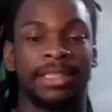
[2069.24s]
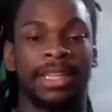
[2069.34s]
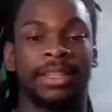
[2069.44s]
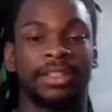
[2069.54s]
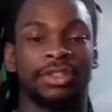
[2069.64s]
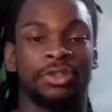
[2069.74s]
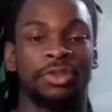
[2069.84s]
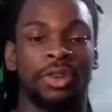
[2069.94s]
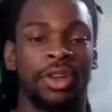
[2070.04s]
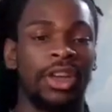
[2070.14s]
LSU
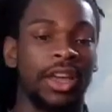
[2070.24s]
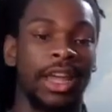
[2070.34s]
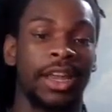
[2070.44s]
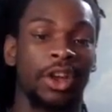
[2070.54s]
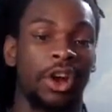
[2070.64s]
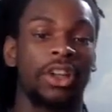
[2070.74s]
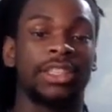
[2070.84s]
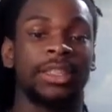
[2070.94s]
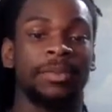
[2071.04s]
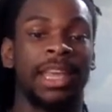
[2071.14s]
kind of
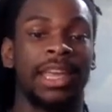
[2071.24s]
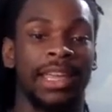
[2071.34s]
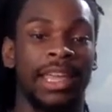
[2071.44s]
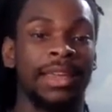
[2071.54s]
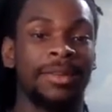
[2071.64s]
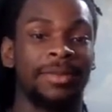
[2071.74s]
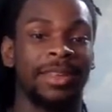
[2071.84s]
cost him that game.